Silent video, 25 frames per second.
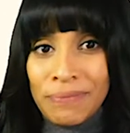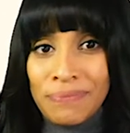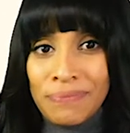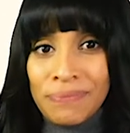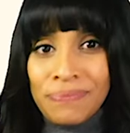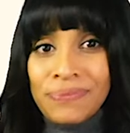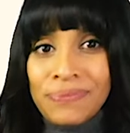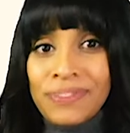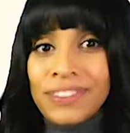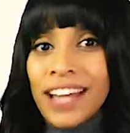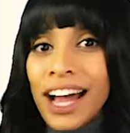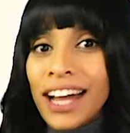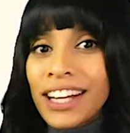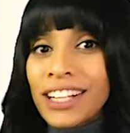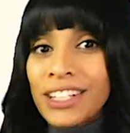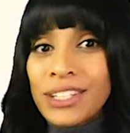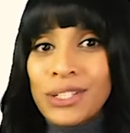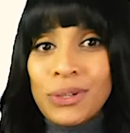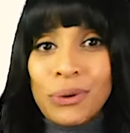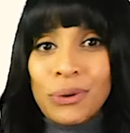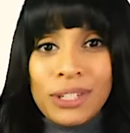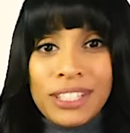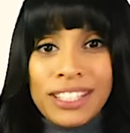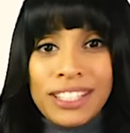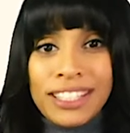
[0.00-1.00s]
not
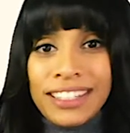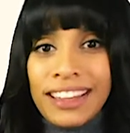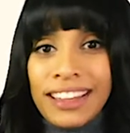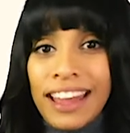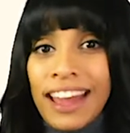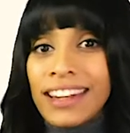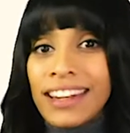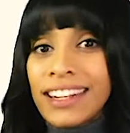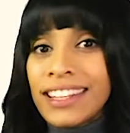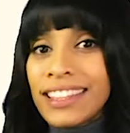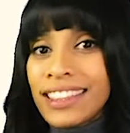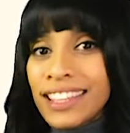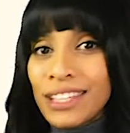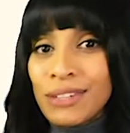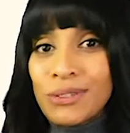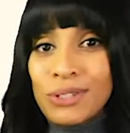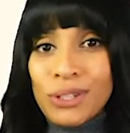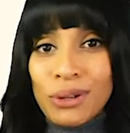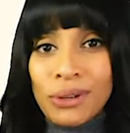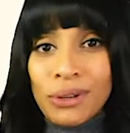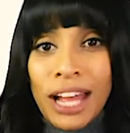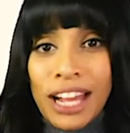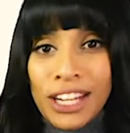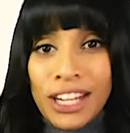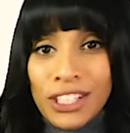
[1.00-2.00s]
endorsing anything you
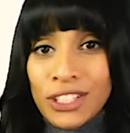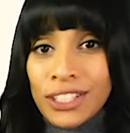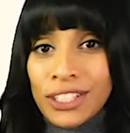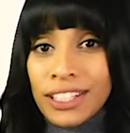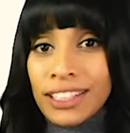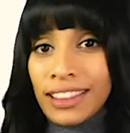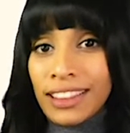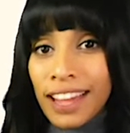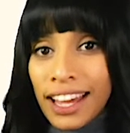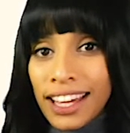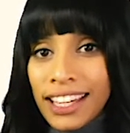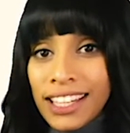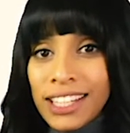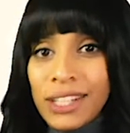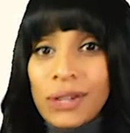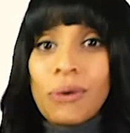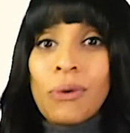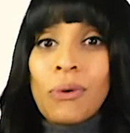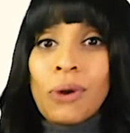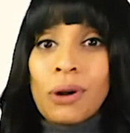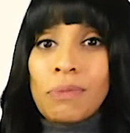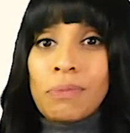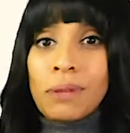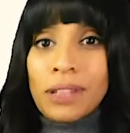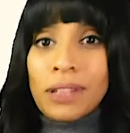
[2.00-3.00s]
don't actually like
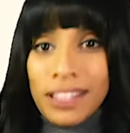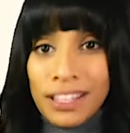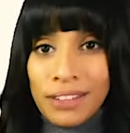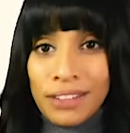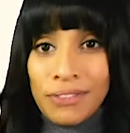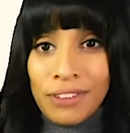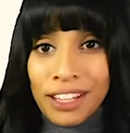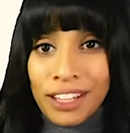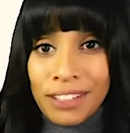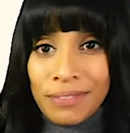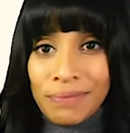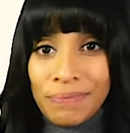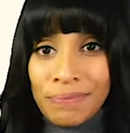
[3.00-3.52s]
or believe in,